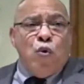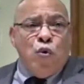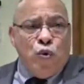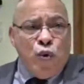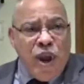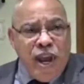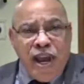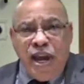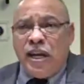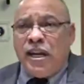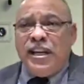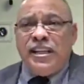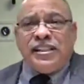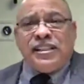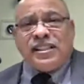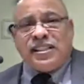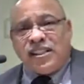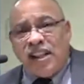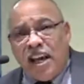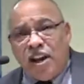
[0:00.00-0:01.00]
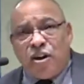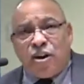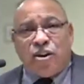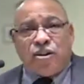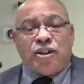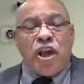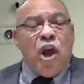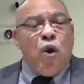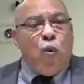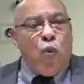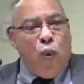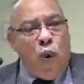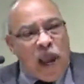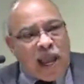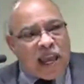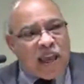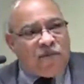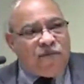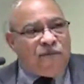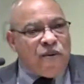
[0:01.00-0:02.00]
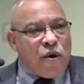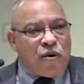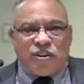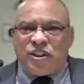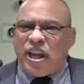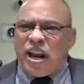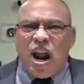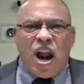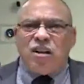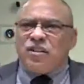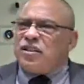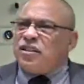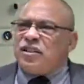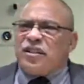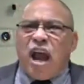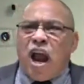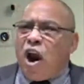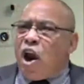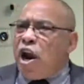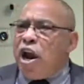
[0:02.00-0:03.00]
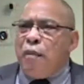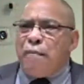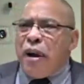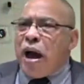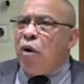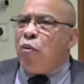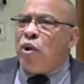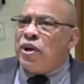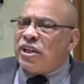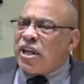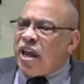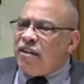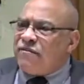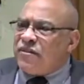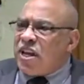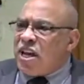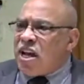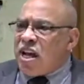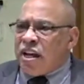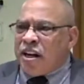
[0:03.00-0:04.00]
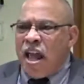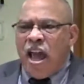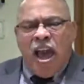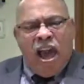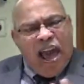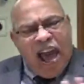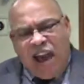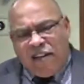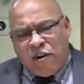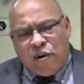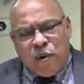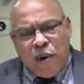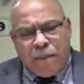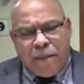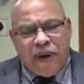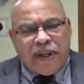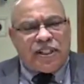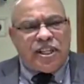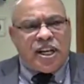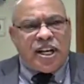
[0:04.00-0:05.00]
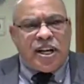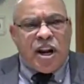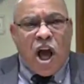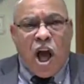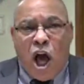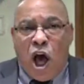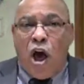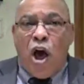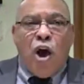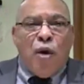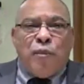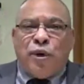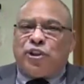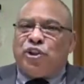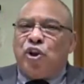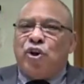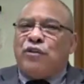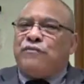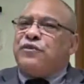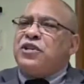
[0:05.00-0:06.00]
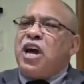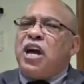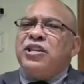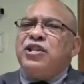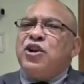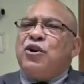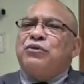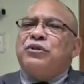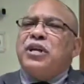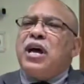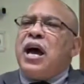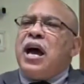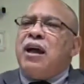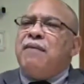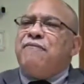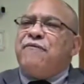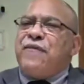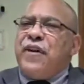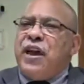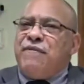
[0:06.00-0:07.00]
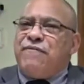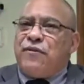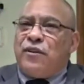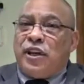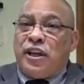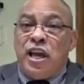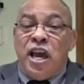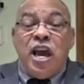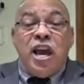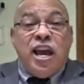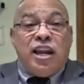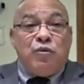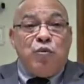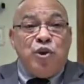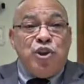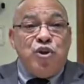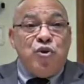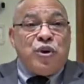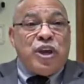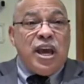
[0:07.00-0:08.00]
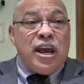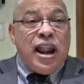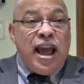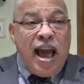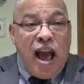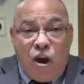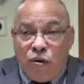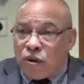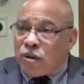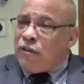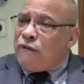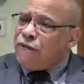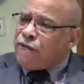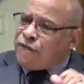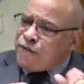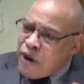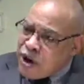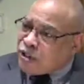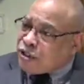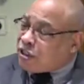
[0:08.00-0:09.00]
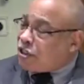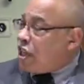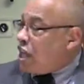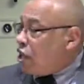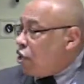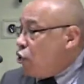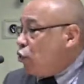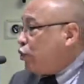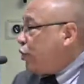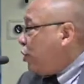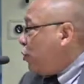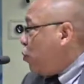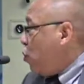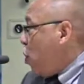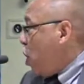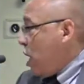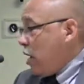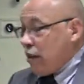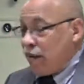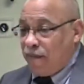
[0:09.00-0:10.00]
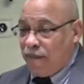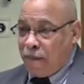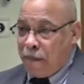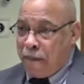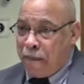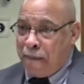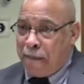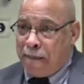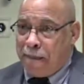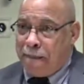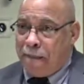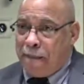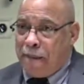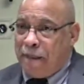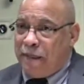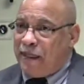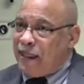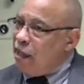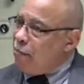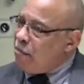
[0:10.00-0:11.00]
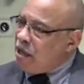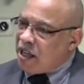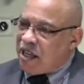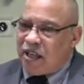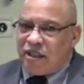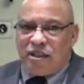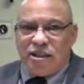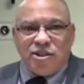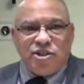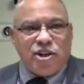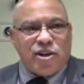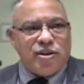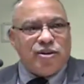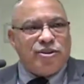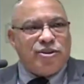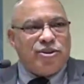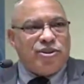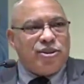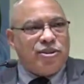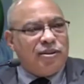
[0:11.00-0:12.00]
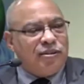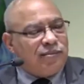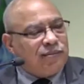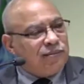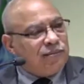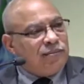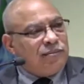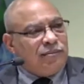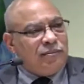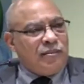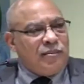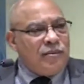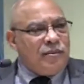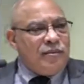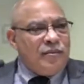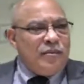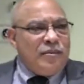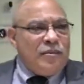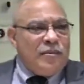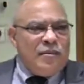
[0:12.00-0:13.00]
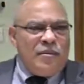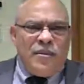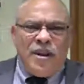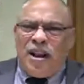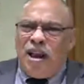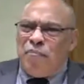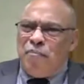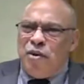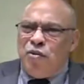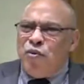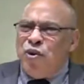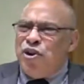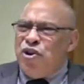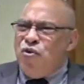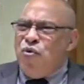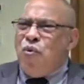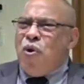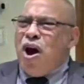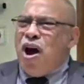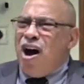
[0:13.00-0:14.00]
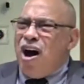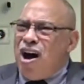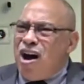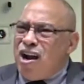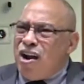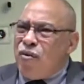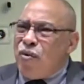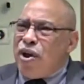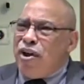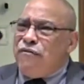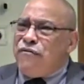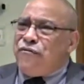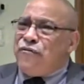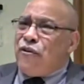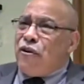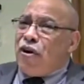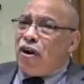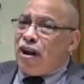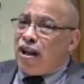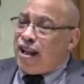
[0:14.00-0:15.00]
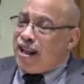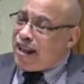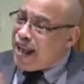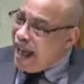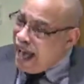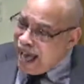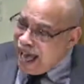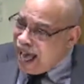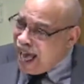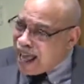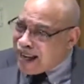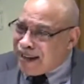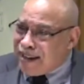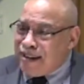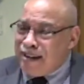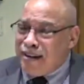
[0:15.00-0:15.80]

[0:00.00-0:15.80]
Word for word: really sinners, wicked folks that aren't sorry about what they've done, haven't repented at all, but you have done your time faithfully. And when you get out, the first thing you should want, let me get to church. When you're hungry for God,